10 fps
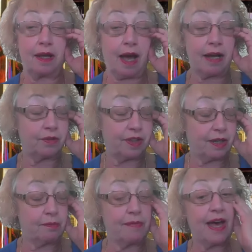don't
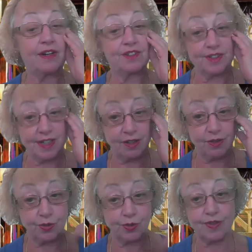think it matters, to tell
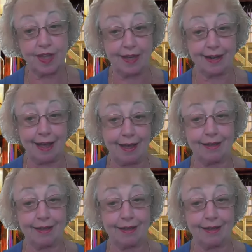you the truth. And I